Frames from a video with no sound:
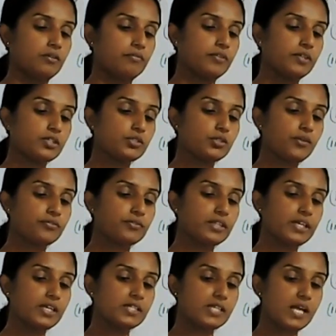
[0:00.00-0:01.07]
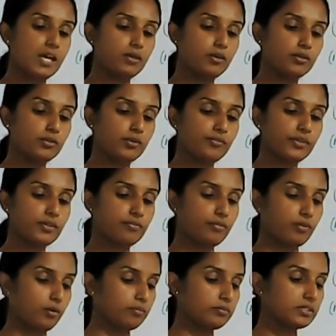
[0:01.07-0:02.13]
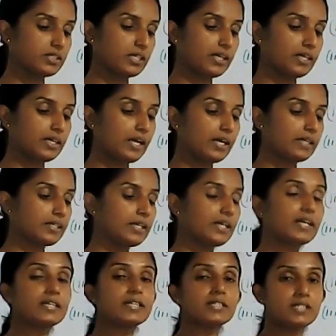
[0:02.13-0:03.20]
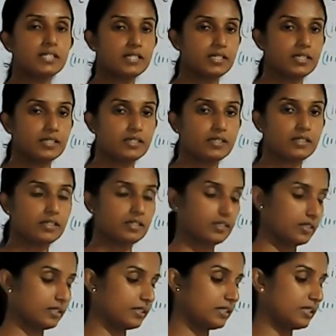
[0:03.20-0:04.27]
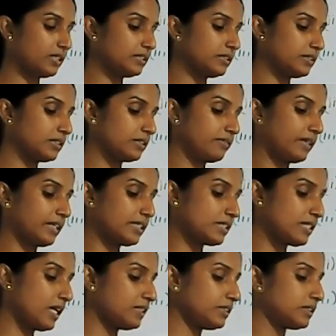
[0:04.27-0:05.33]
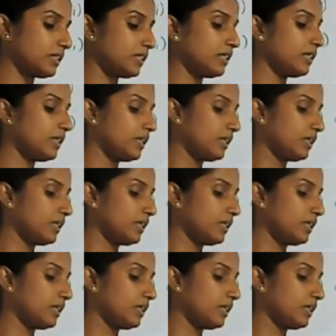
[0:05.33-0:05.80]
Which of these allotrophic forms conduct electricity? Yes, what is the answer?